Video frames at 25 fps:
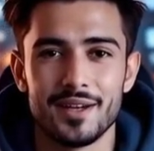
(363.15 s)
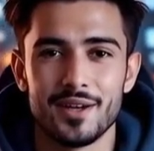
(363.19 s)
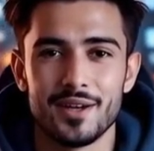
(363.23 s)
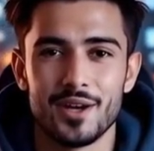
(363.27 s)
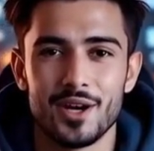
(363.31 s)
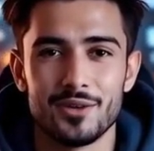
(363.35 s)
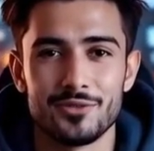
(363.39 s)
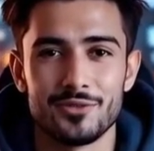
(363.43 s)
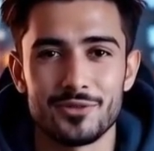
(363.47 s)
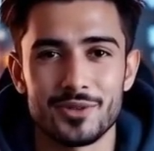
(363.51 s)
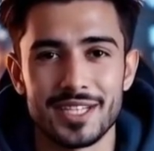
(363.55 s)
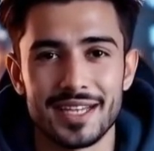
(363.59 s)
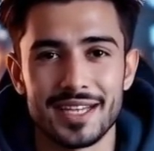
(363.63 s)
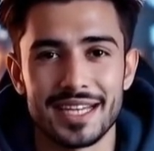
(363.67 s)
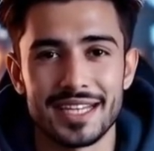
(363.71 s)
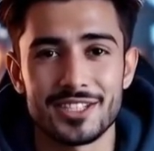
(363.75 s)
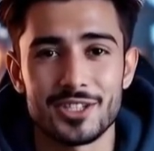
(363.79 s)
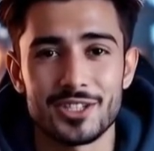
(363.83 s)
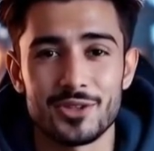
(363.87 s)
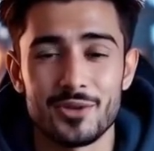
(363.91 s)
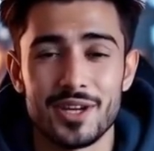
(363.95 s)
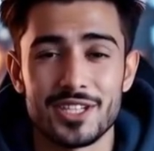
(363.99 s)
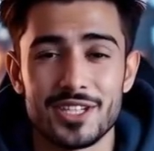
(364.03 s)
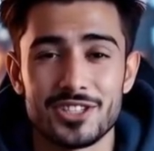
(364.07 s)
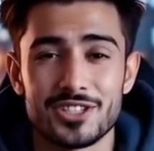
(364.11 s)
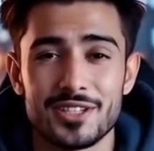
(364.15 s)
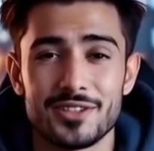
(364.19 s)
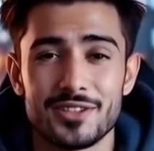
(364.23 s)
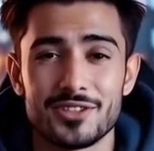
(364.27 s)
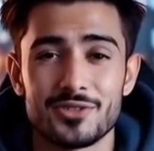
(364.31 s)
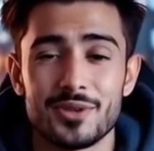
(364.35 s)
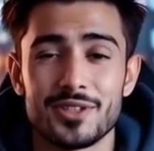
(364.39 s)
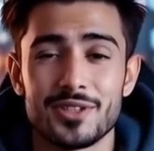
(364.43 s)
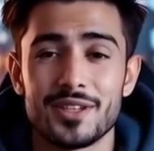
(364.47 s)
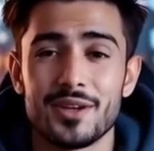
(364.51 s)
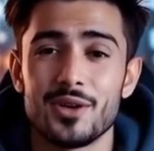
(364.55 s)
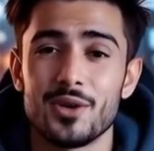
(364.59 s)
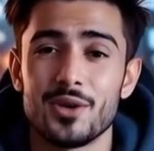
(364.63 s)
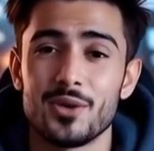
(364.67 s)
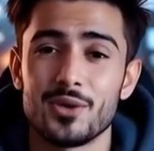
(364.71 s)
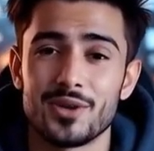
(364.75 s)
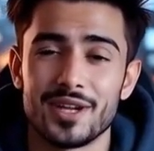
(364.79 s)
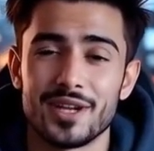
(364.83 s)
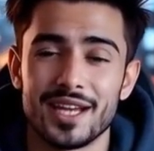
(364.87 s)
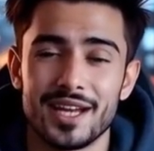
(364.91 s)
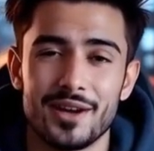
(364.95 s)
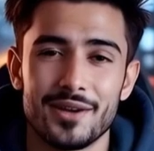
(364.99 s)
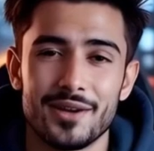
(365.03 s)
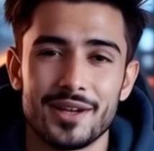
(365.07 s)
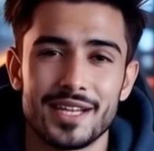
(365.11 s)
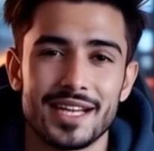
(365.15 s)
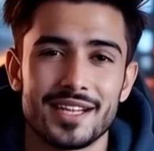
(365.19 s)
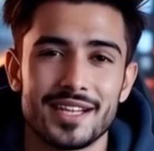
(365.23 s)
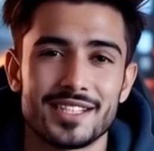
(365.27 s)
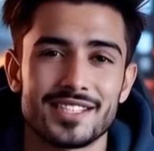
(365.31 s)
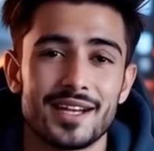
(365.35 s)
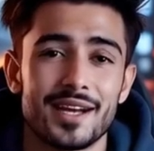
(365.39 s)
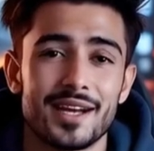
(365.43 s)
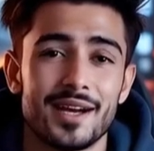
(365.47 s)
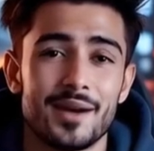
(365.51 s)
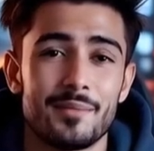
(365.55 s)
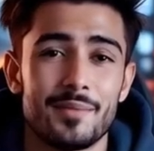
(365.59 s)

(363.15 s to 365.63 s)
offering integrations with Google Analytics,